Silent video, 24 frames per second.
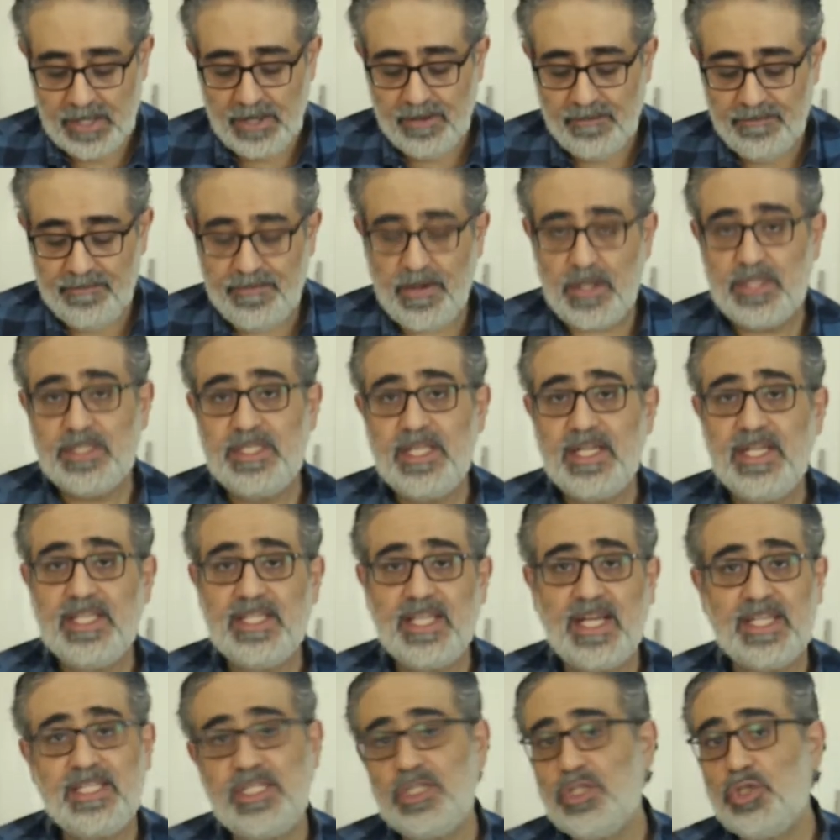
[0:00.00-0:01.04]
First thing it
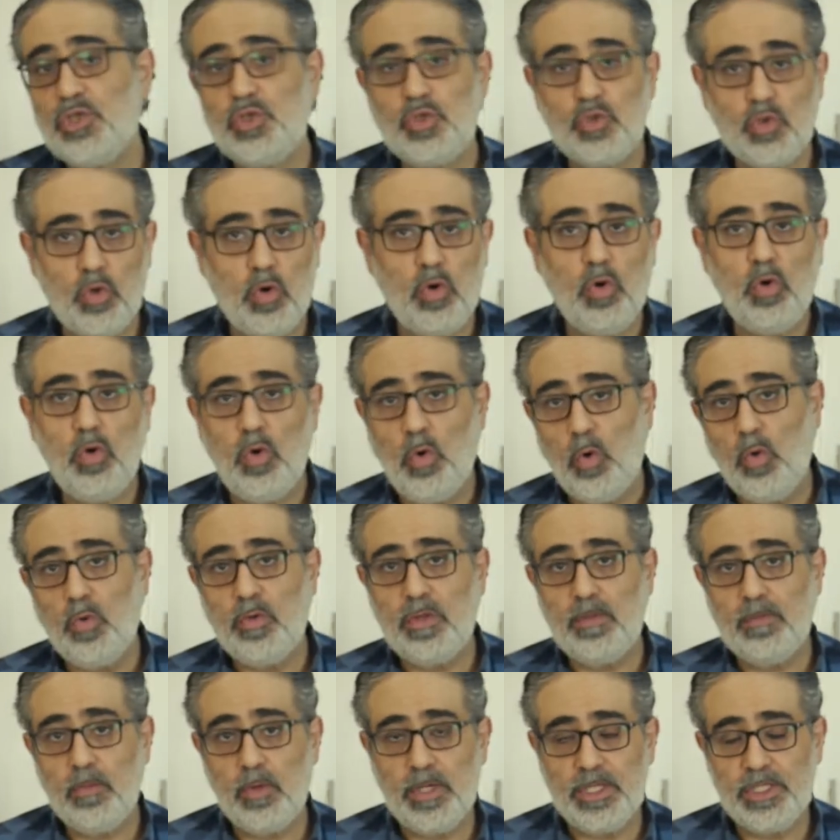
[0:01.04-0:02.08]
does is draw all
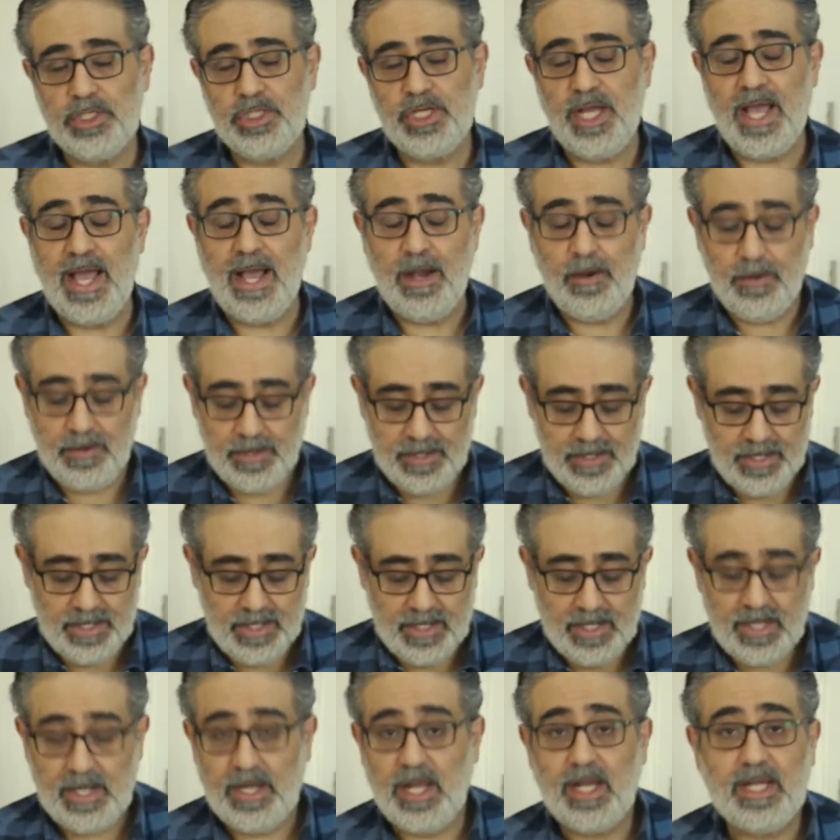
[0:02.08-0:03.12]
the moisture out.
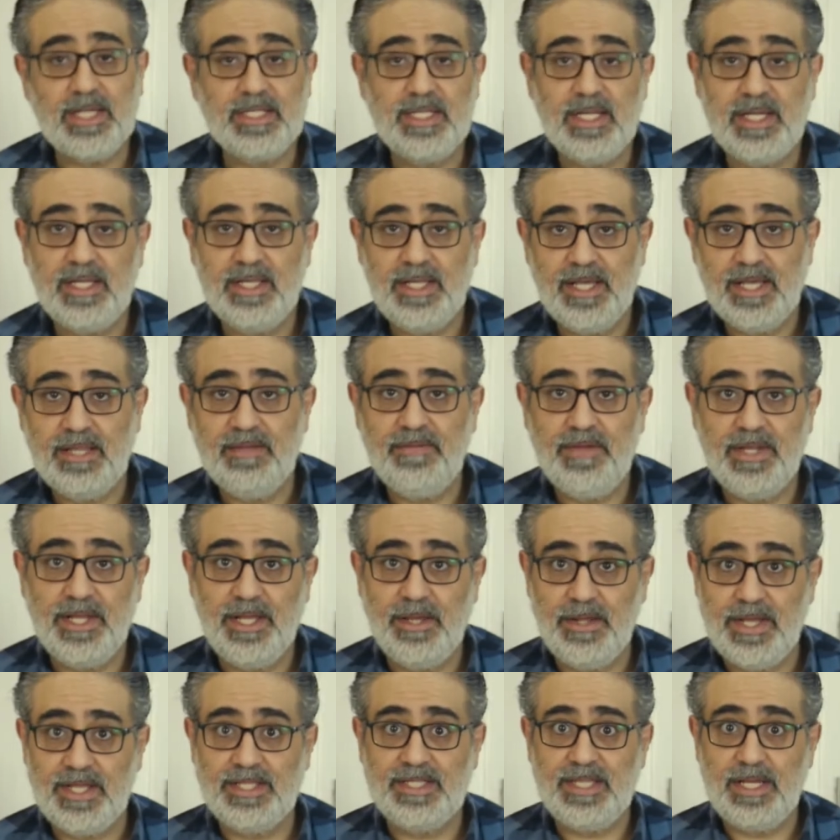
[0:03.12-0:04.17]
And like I said in the other
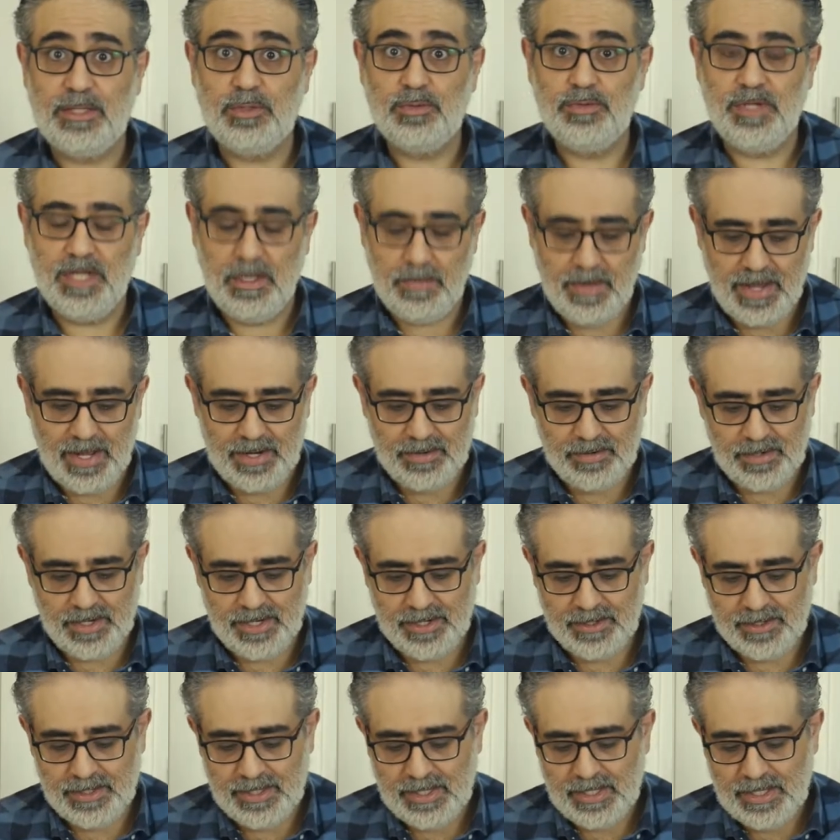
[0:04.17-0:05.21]
video, that sounds really bad,
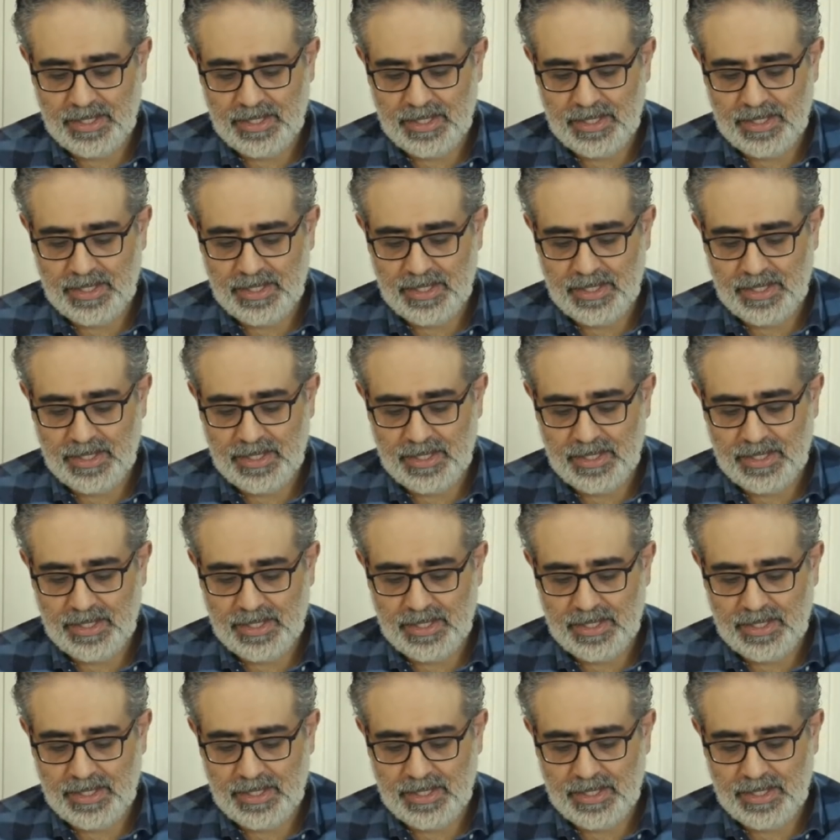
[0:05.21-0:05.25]
right?